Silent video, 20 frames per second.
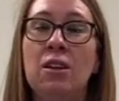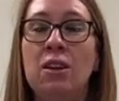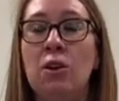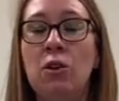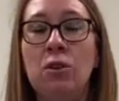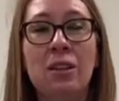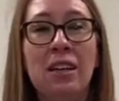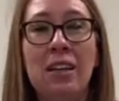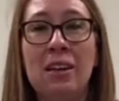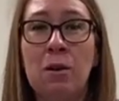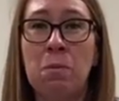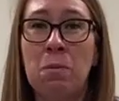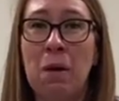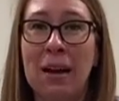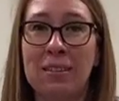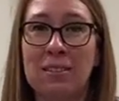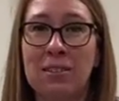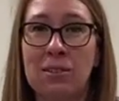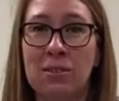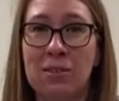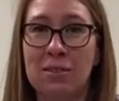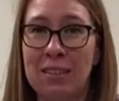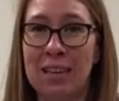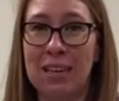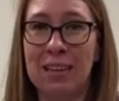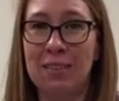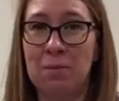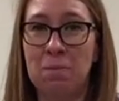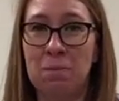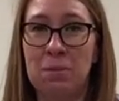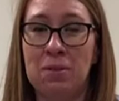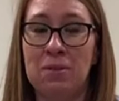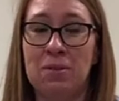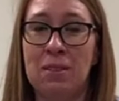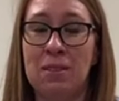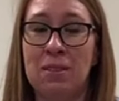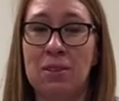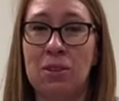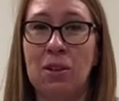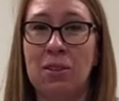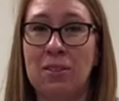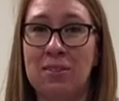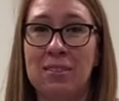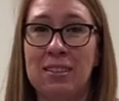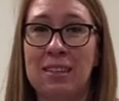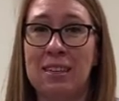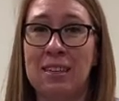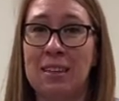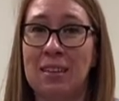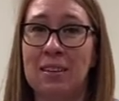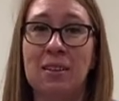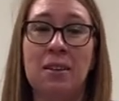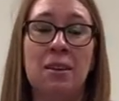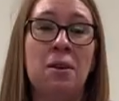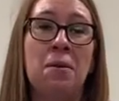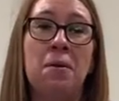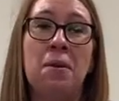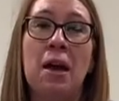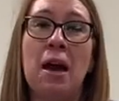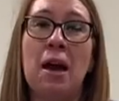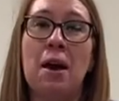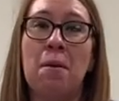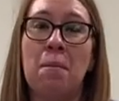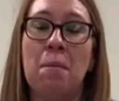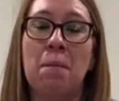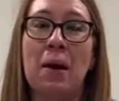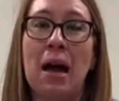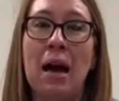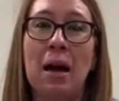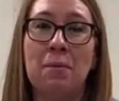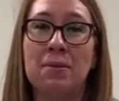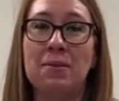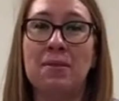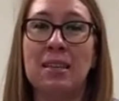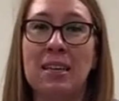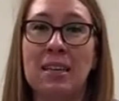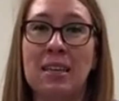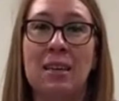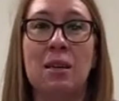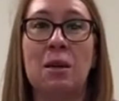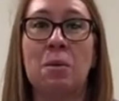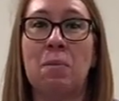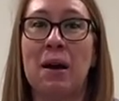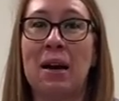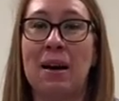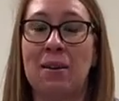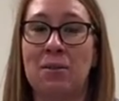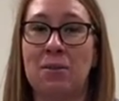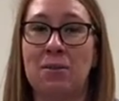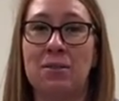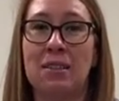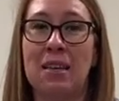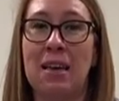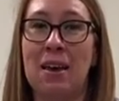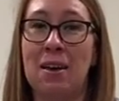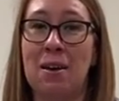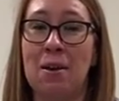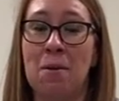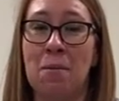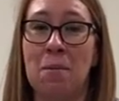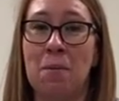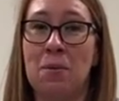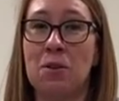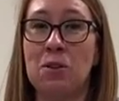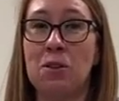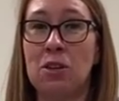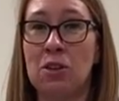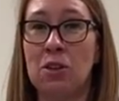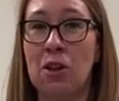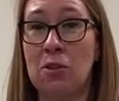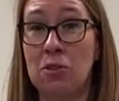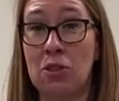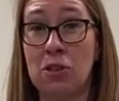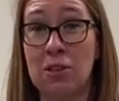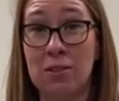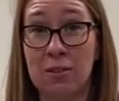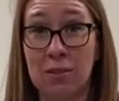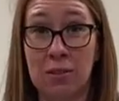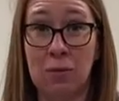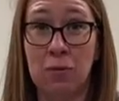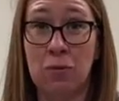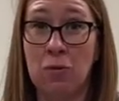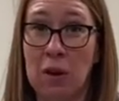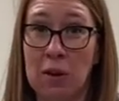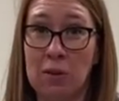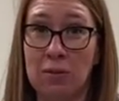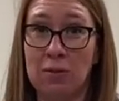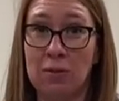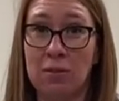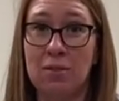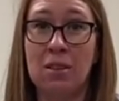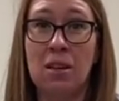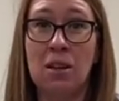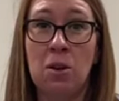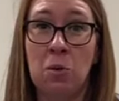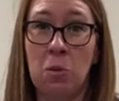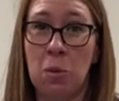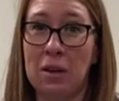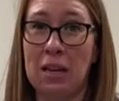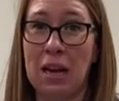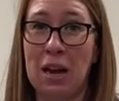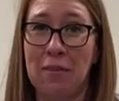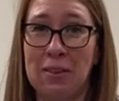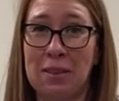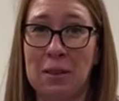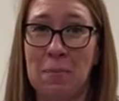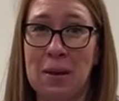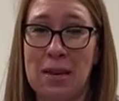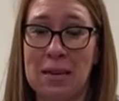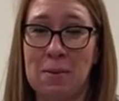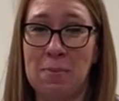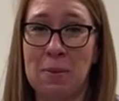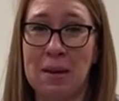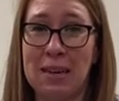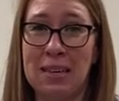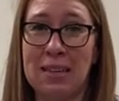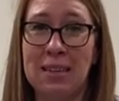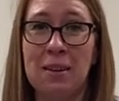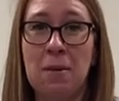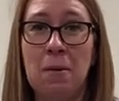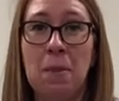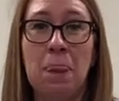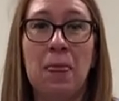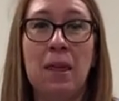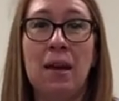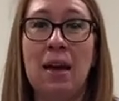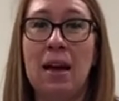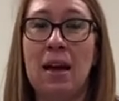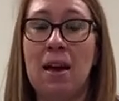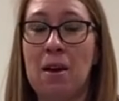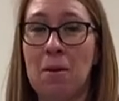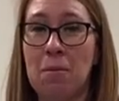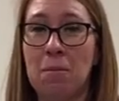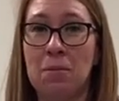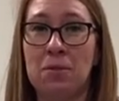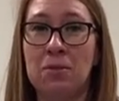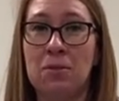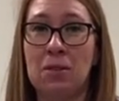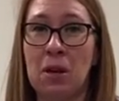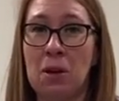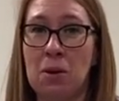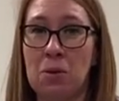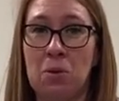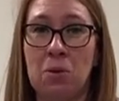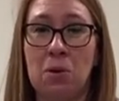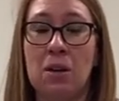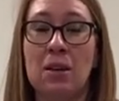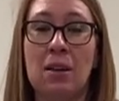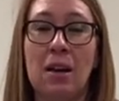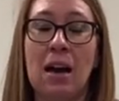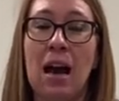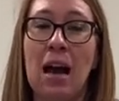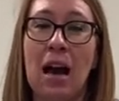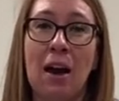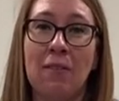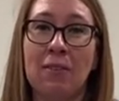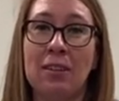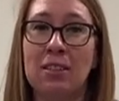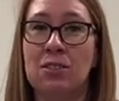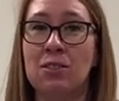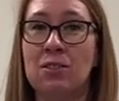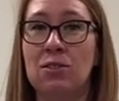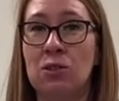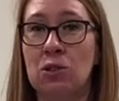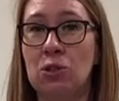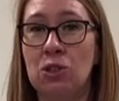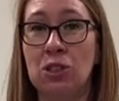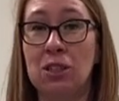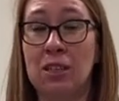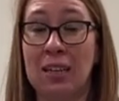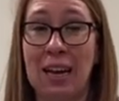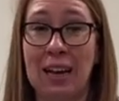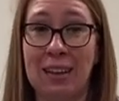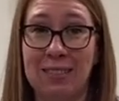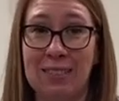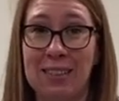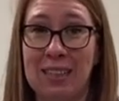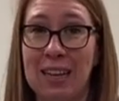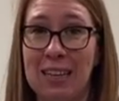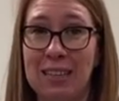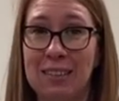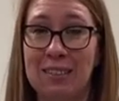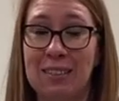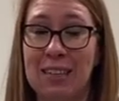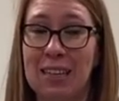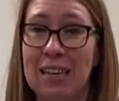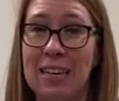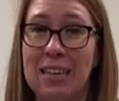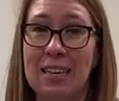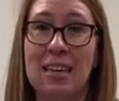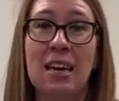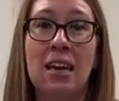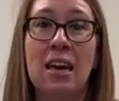Other little practical tips to consider, perhaps thinking about the use of phones when you're having the baby. So having a discussion antenatally,